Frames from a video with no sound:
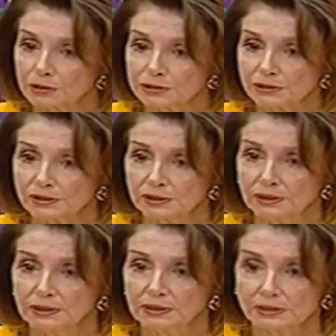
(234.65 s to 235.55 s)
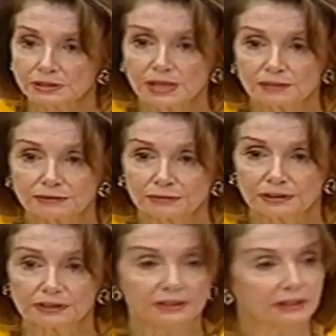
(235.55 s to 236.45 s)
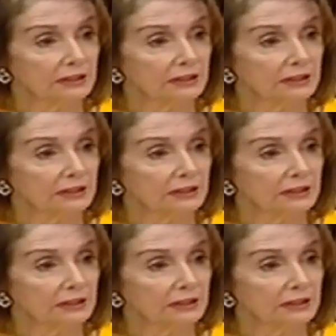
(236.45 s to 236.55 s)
person to set foot